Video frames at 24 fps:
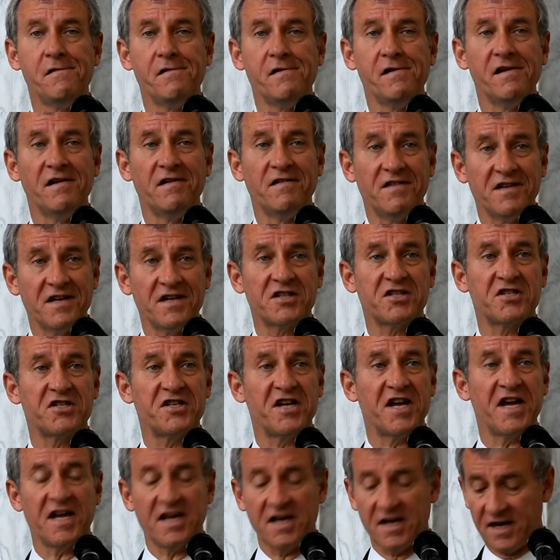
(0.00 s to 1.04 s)
In this
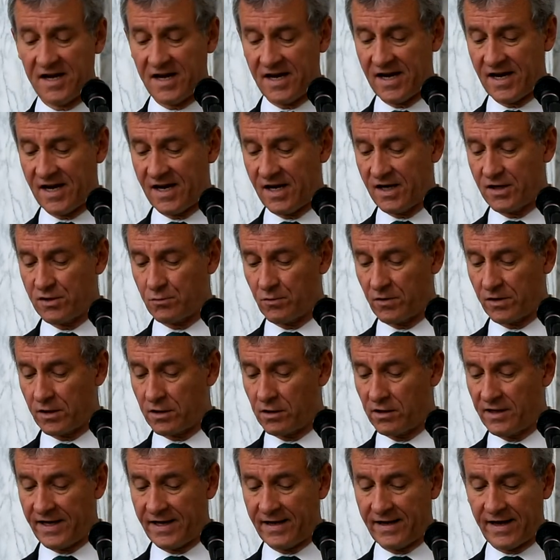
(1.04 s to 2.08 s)
day and age, when
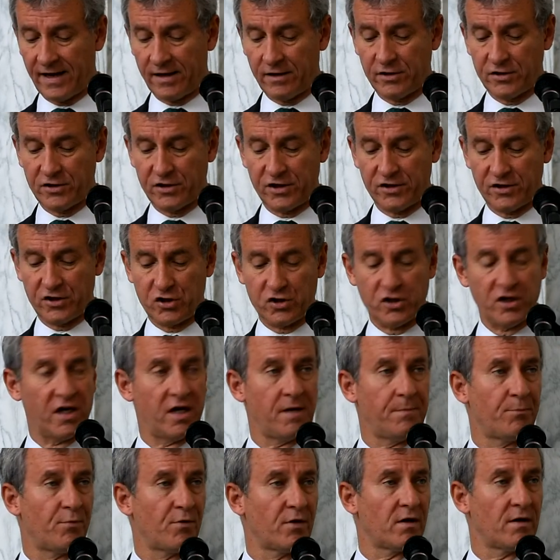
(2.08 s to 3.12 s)
clean energy is
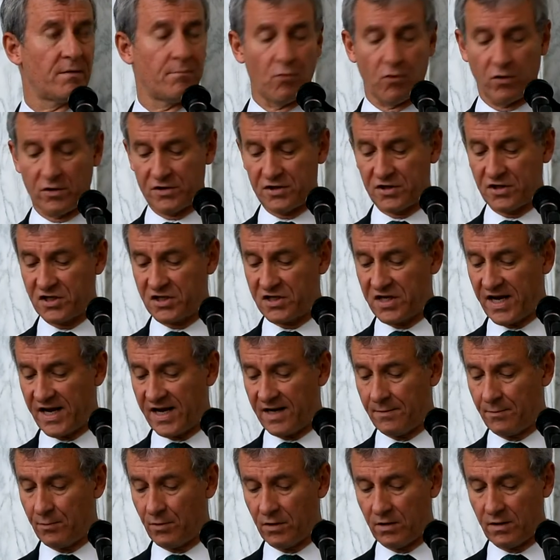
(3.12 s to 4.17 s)
cheaper, more
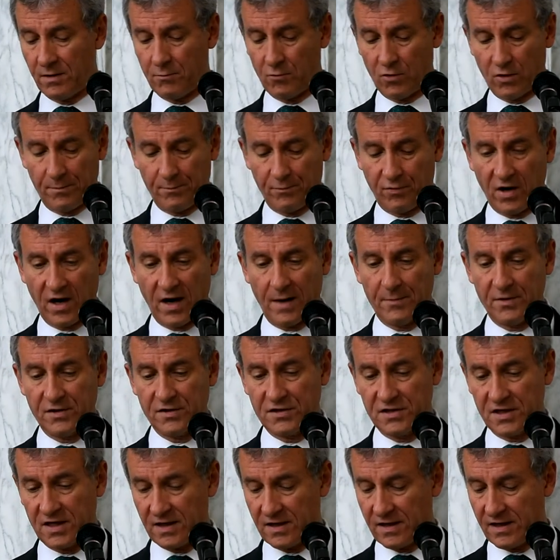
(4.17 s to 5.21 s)
sustainable, and more
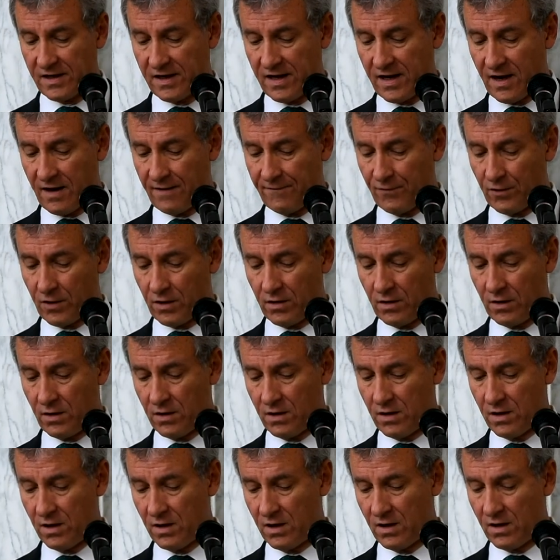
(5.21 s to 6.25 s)
promising than
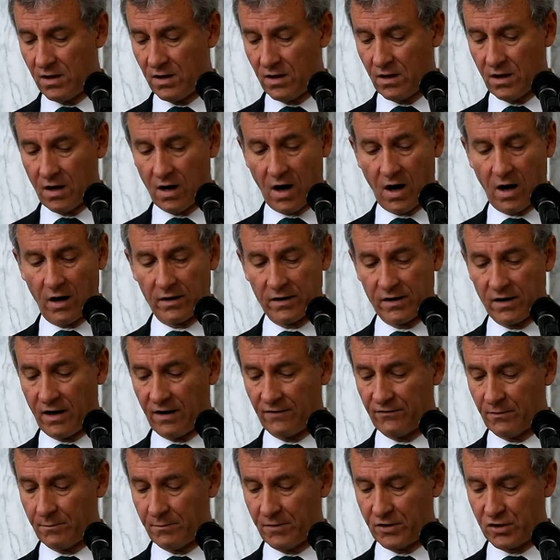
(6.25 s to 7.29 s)
ever, our
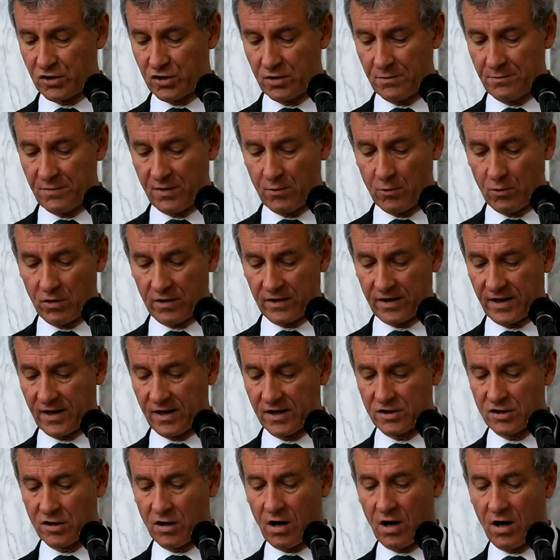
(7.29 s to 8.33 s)
government should be working
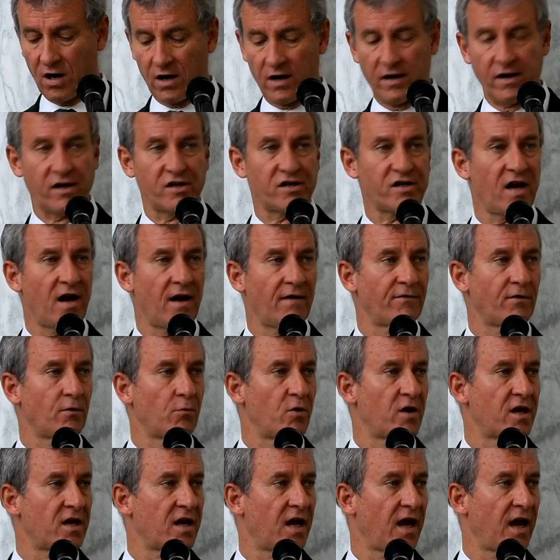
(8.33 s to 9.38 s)
as hard as ever
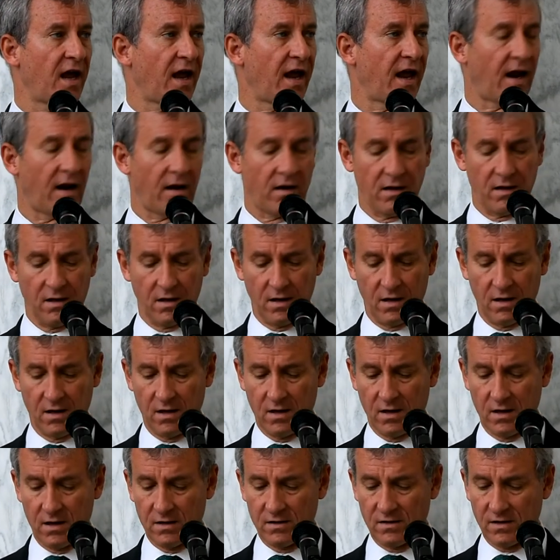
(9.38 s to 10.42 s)
we can
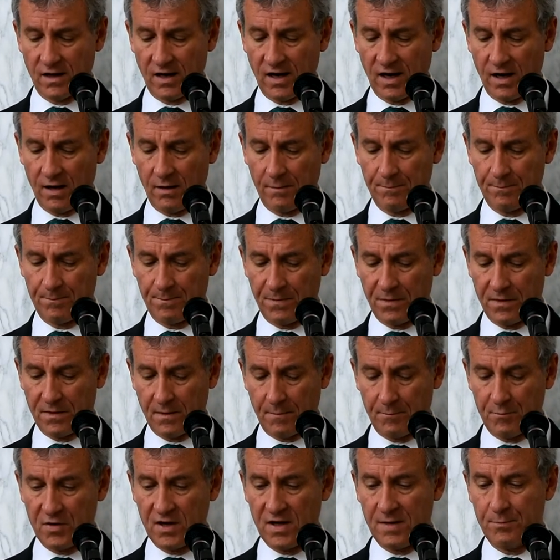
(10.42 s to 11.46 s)
to help
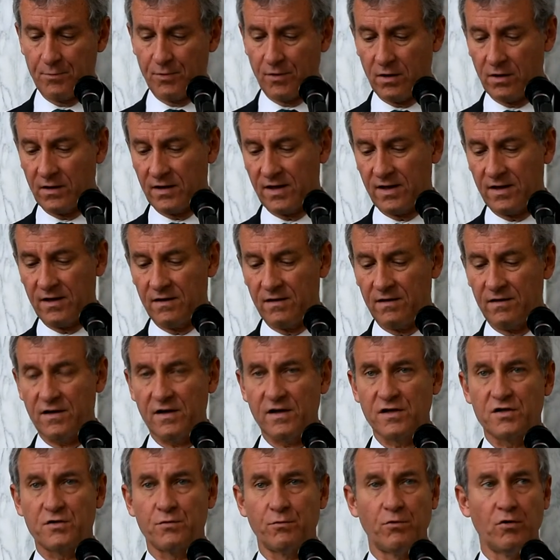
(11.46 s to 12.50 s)
the people in
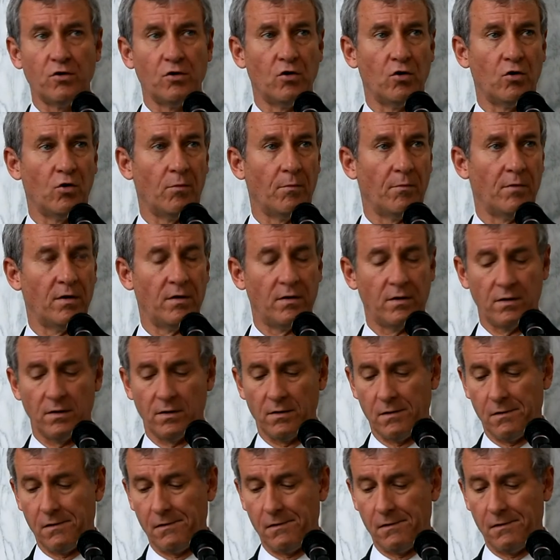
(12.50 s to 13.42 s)
this room.